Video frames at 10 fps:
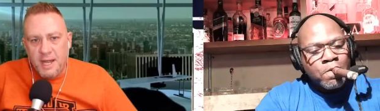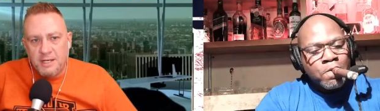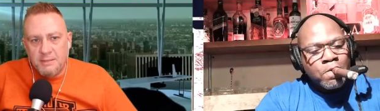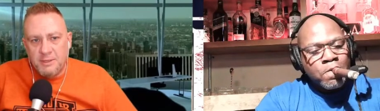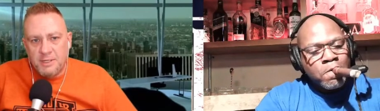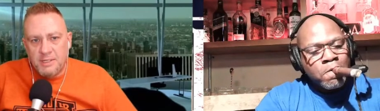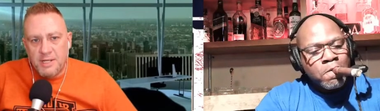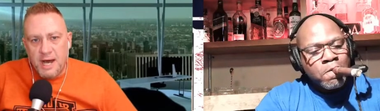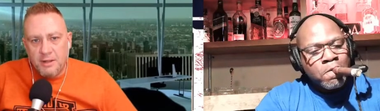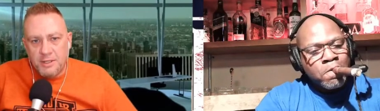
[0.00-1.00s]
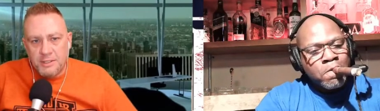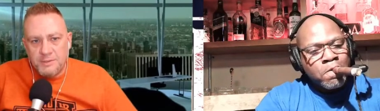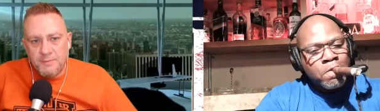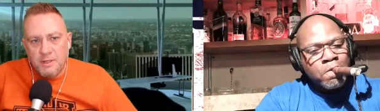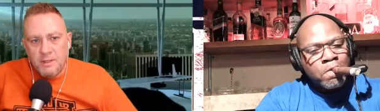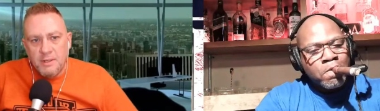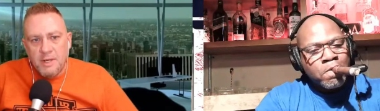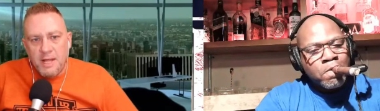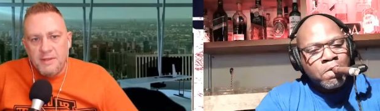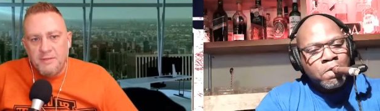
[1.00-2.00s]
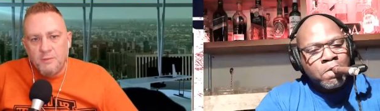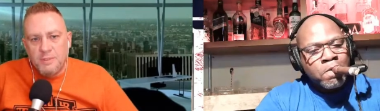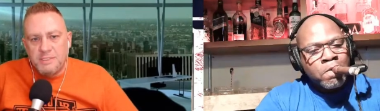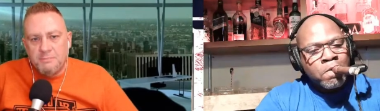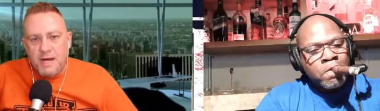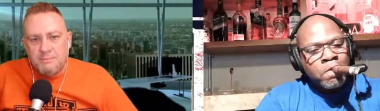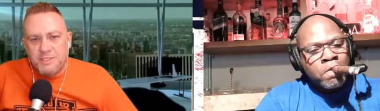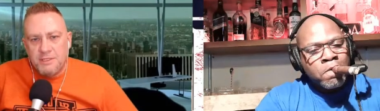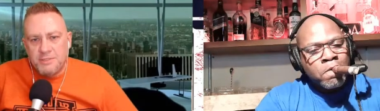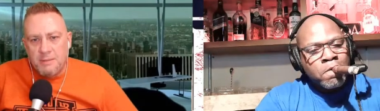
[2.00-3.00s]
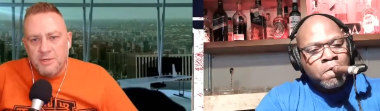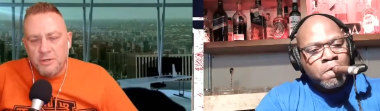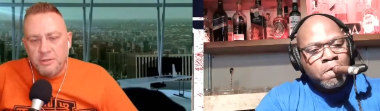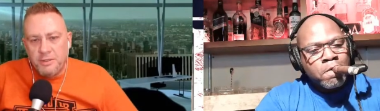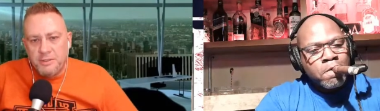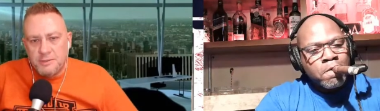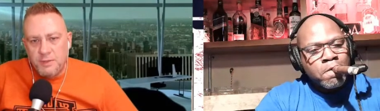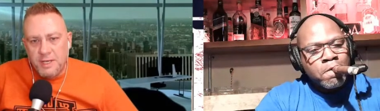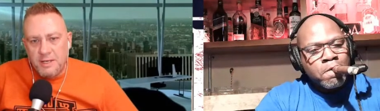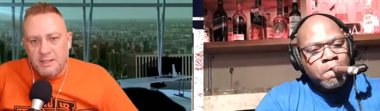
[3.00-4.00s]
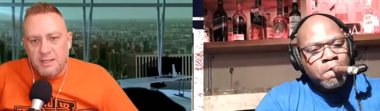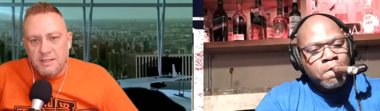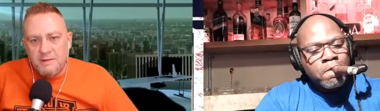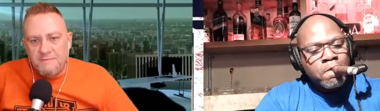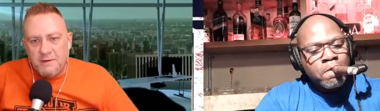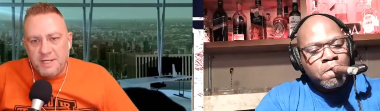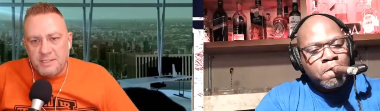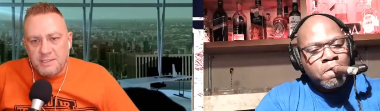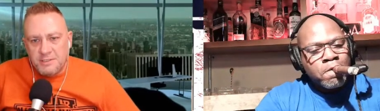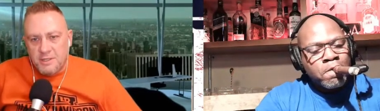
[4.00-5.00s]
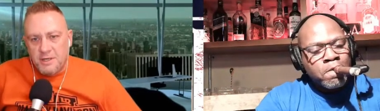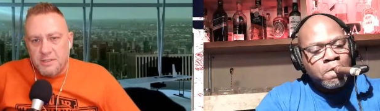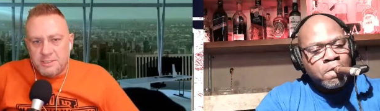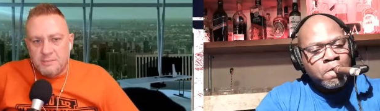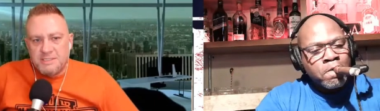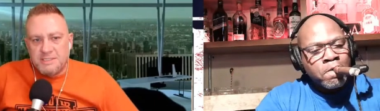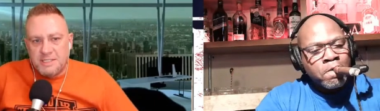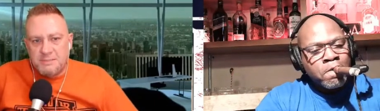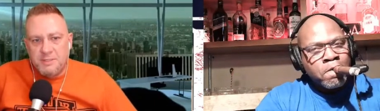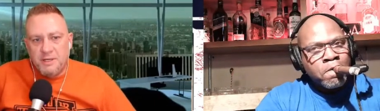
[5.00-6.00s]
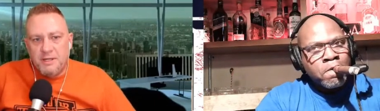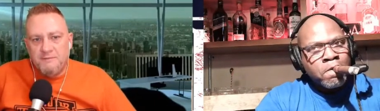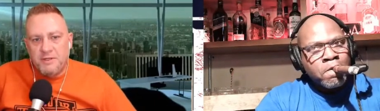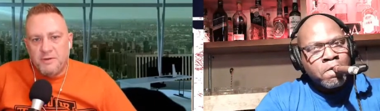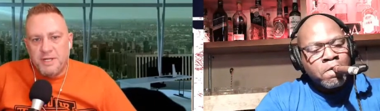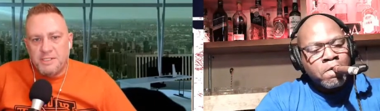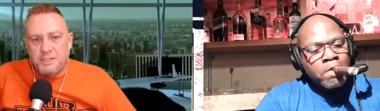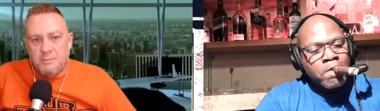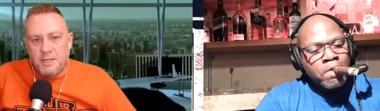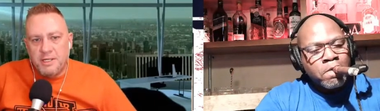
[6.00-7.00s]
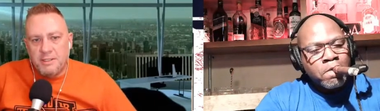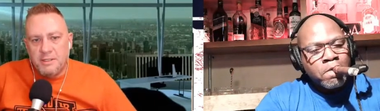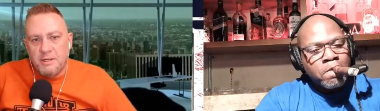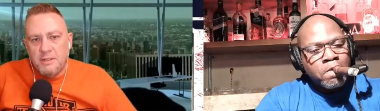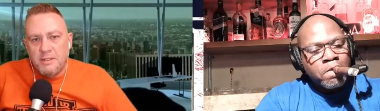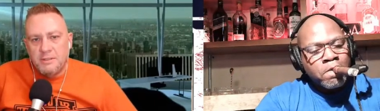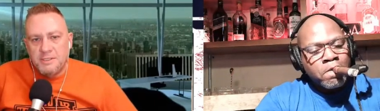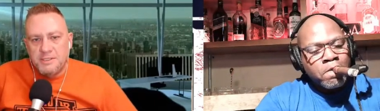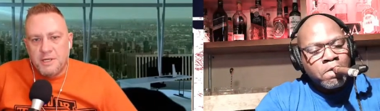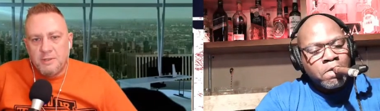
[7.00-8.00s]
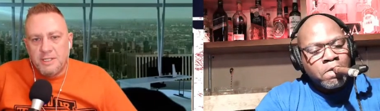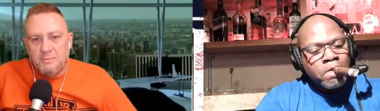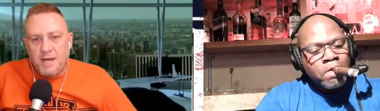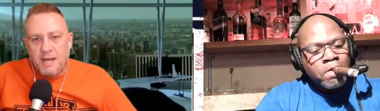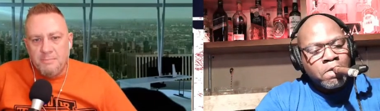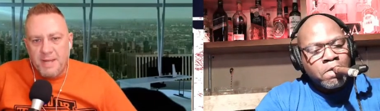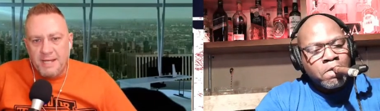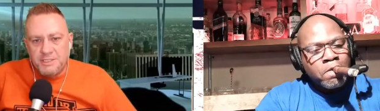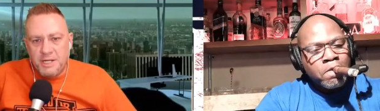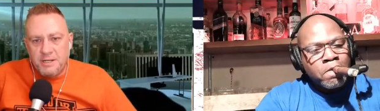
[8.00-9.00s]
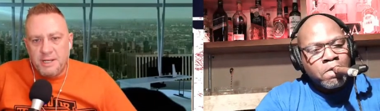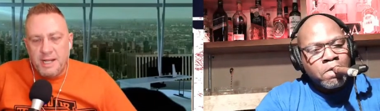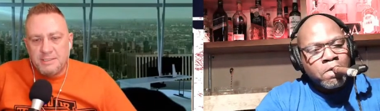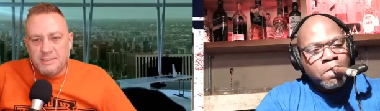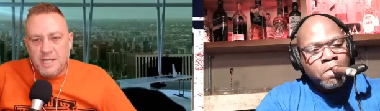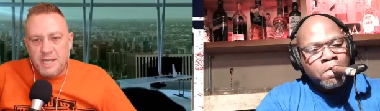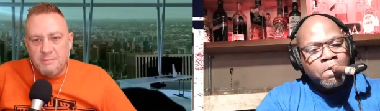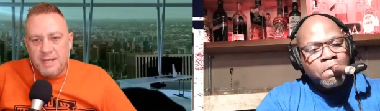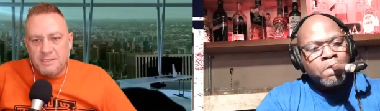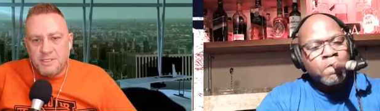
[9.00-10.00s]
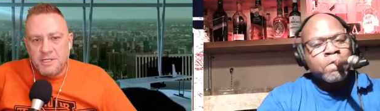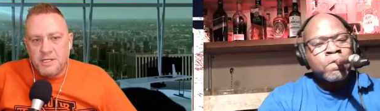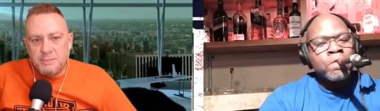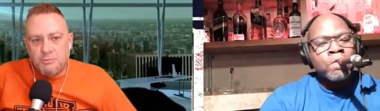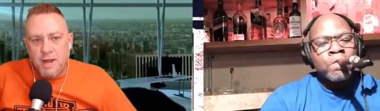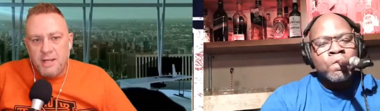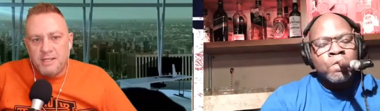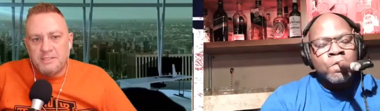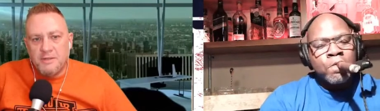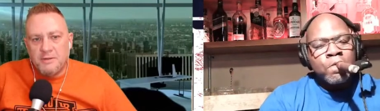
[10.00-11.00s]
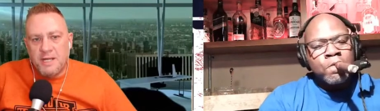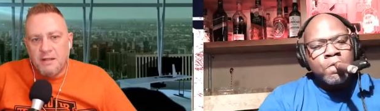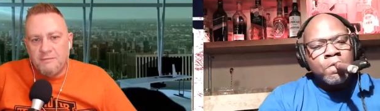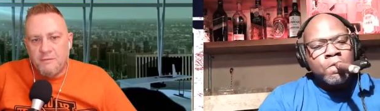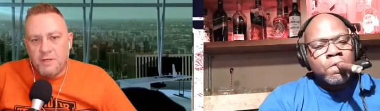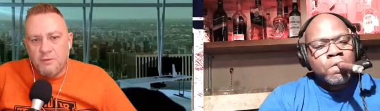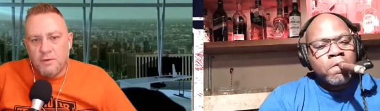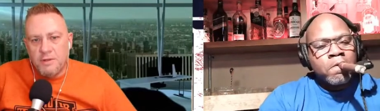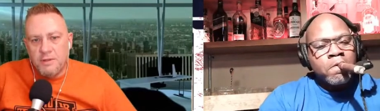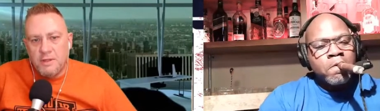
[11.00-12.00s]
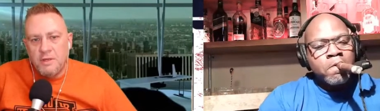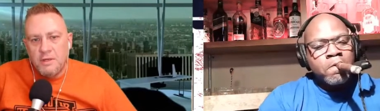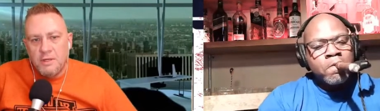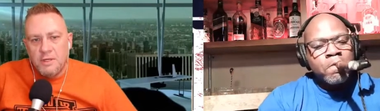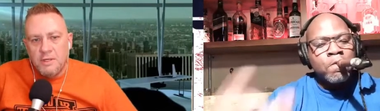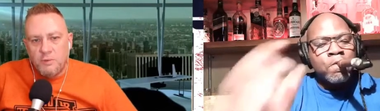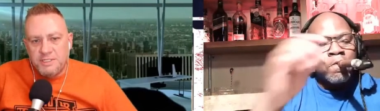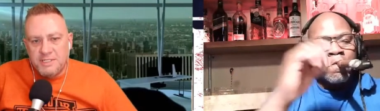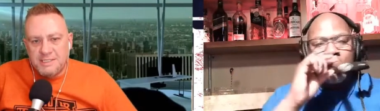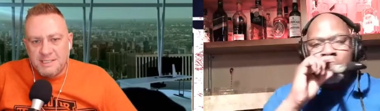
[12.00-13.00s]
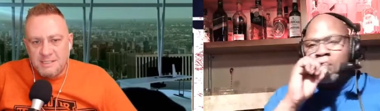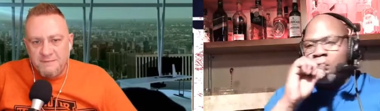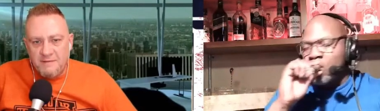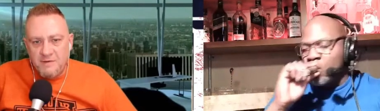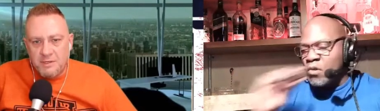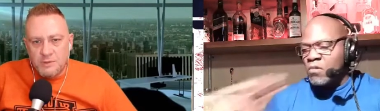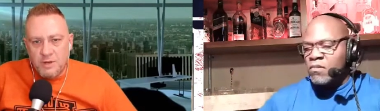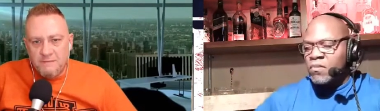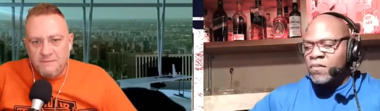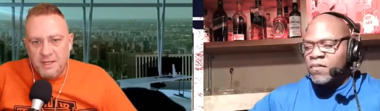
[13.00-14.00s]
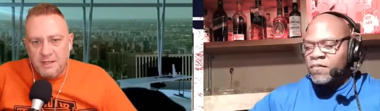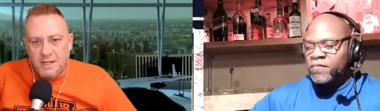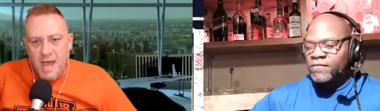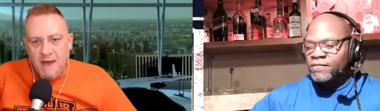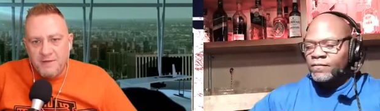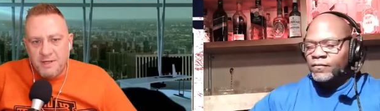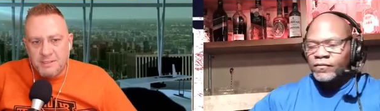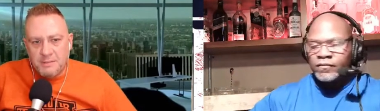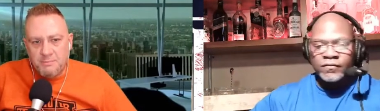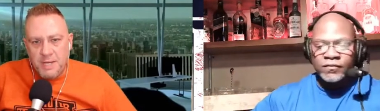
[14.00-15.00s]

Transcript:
Speaker 1: $90 million. And then there was the bombshell dropped earlier this week. The foundation took some six million of the donation money to secretly buy a mansion, and not just any mansion, a spread in Southern California worth which is 6,500 square feet, half a dozen